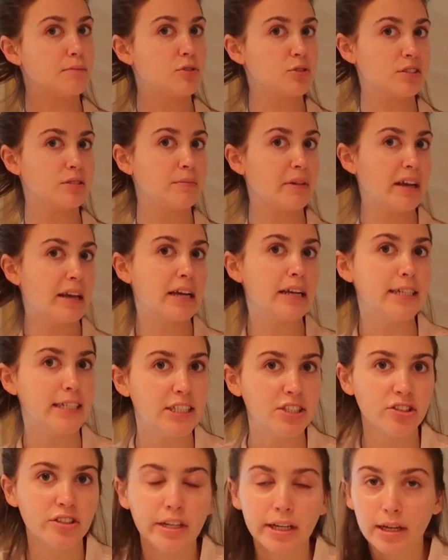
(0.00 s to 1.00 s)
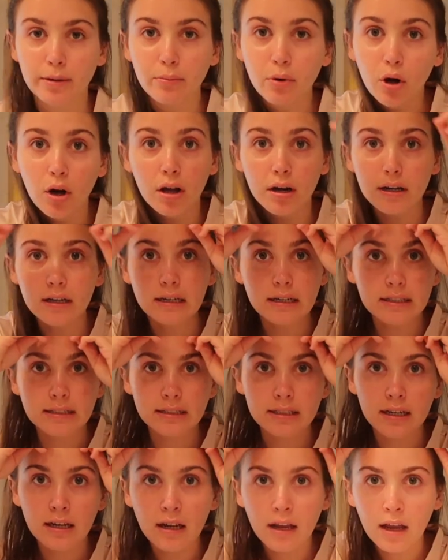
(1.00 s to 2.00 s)
just some like conditioning
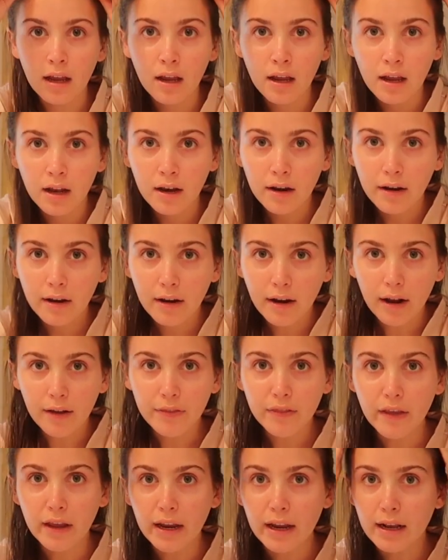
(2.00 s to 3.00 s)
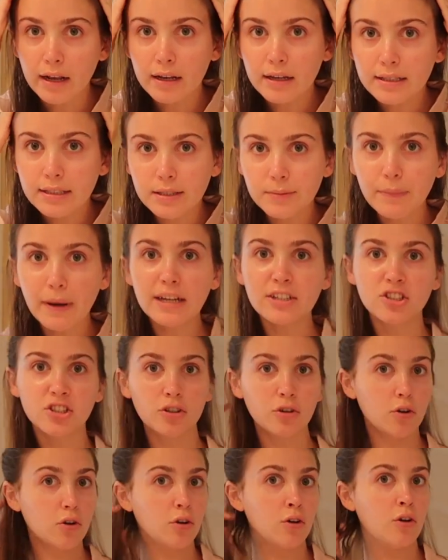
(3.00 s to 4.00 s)
product, nothing
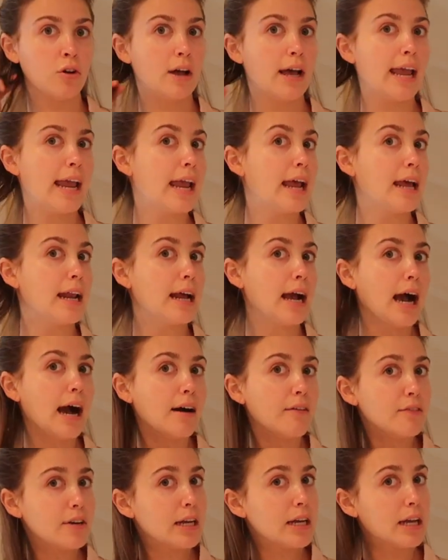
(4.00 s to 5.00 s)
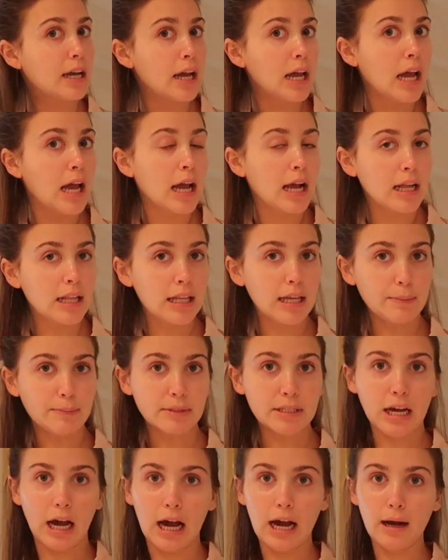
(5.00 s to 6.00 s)
special, and I have it
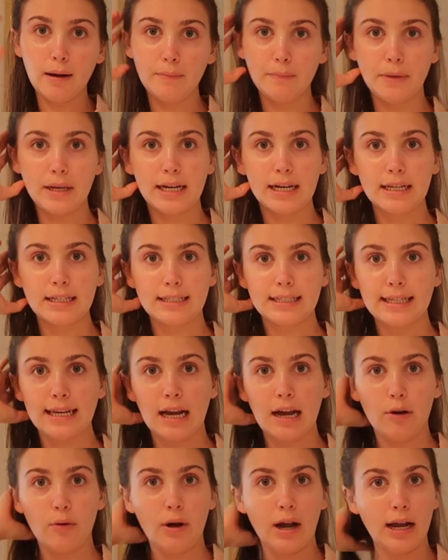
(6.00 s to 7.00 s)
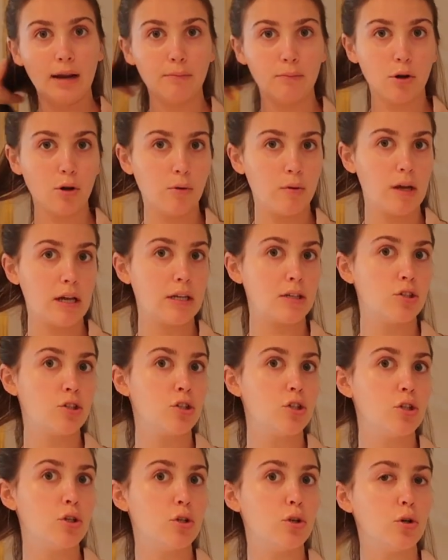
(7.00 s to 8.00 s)
clipped up because now I'm going
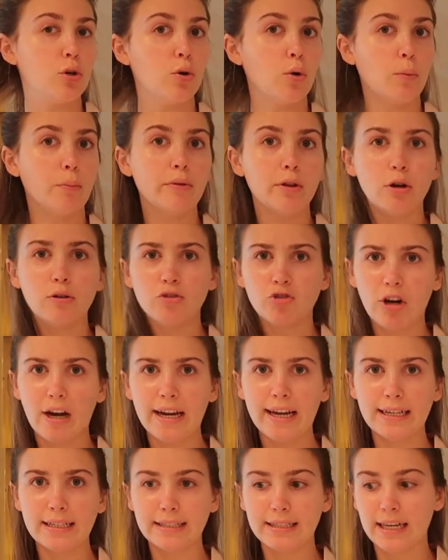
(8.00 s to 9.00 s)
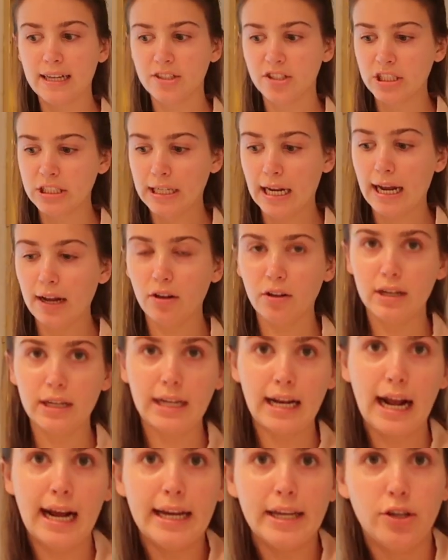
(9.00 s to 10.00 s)
to blow dry it slash style
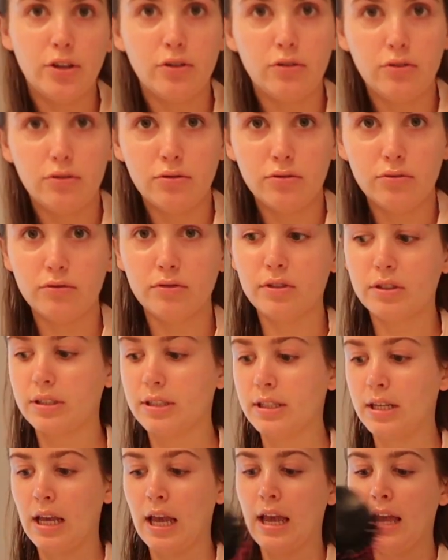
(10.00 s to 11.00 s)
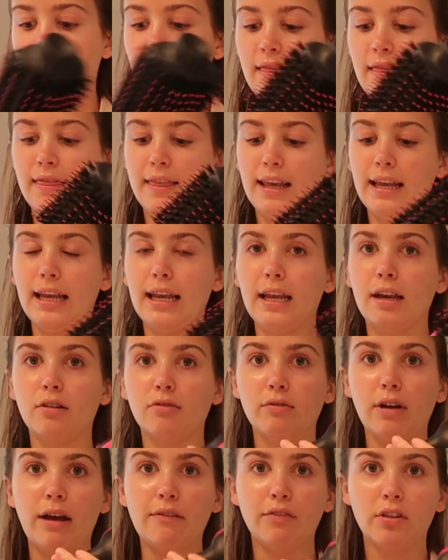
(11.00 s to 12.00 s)
it. I use the
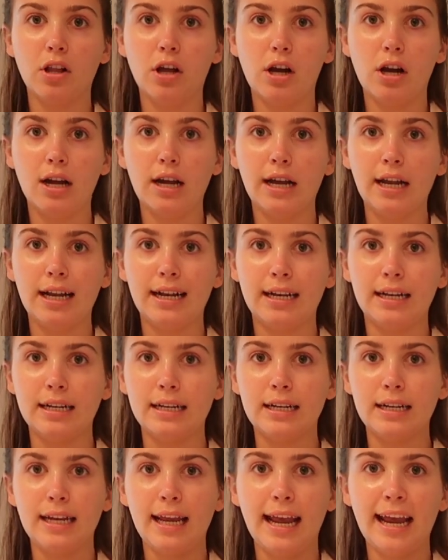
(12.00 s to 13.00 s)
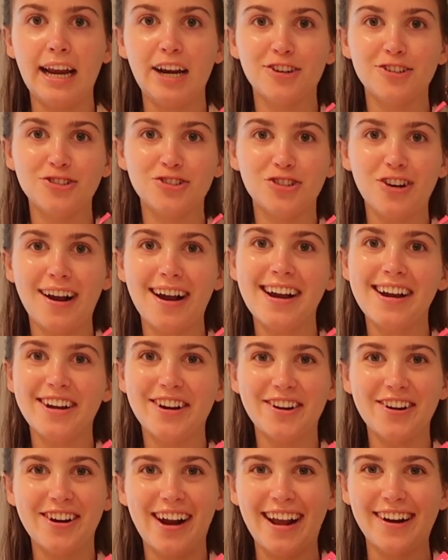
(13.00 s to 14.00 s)
Revlon hair
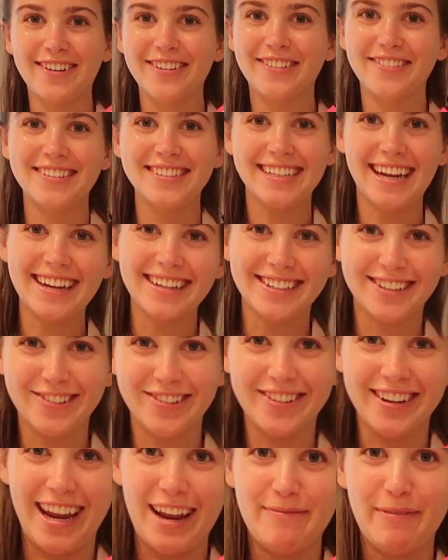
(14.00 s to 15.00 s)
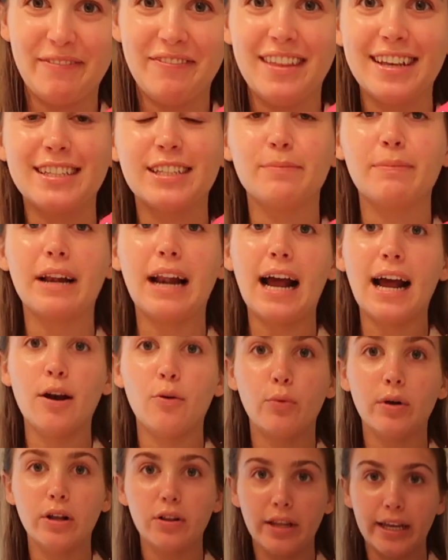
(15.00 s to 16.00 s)
dryer. I don't know the technical name of this, but
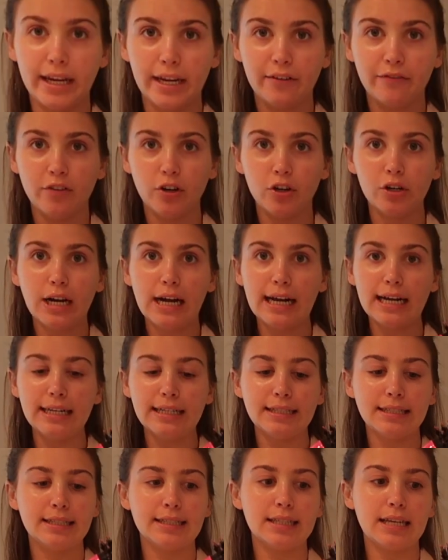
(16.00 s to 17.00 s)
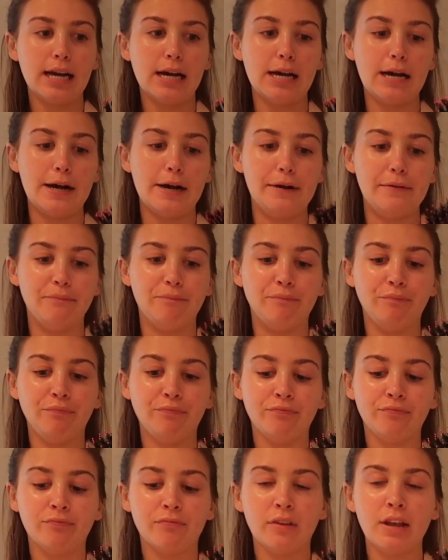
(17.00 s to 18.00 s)
I will link it for you guys.
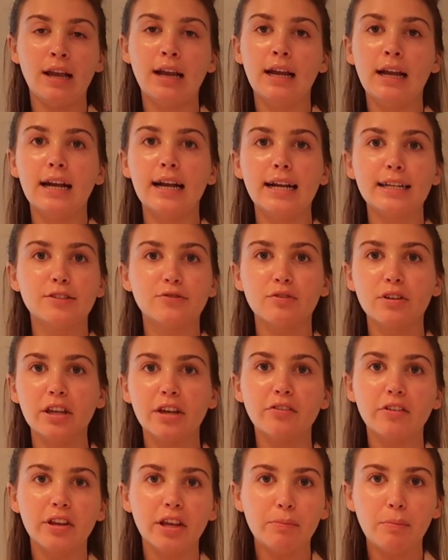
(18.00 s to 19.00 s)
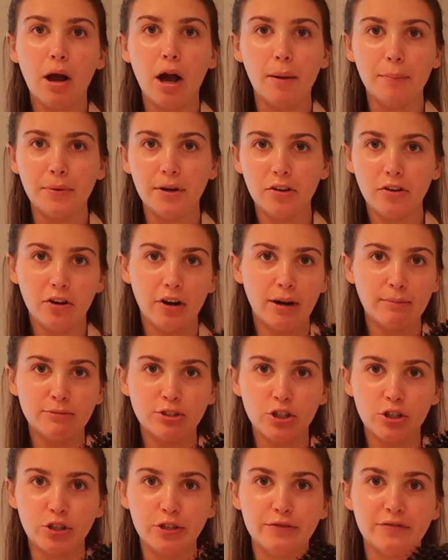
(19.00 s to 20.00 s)
It's really, really popular. I'm
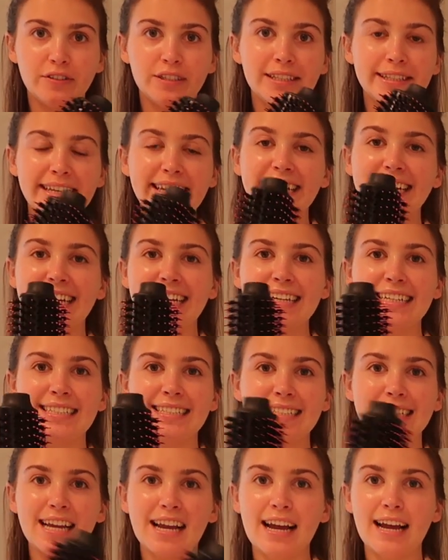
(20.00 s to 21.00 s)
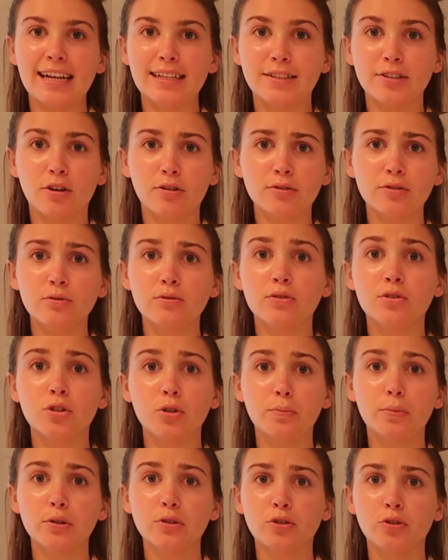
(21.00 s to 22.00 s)
sure you've seen it. It's also
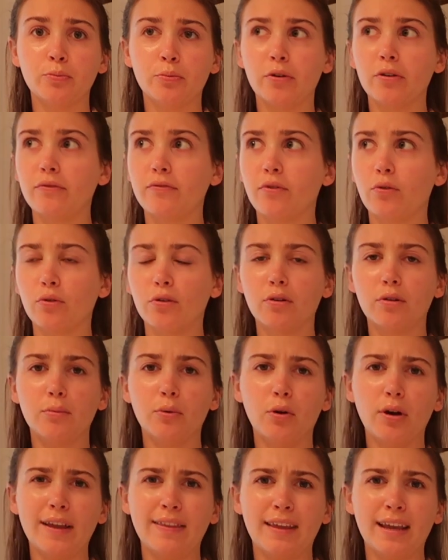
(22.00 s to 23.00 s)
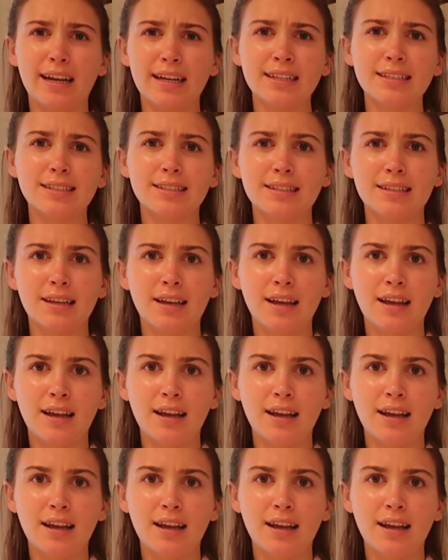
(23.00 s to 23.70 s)
super affordable. I think it's